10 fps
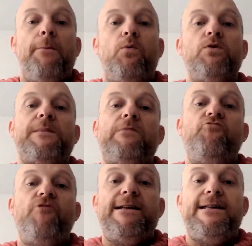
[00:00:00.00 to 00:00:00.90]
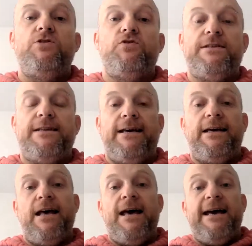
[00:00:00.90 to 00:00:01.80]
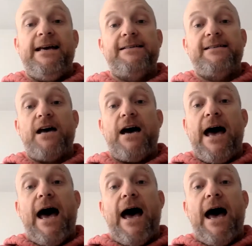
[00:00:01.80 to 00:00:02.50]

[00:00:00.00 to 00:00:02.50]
But what's been really interesting is that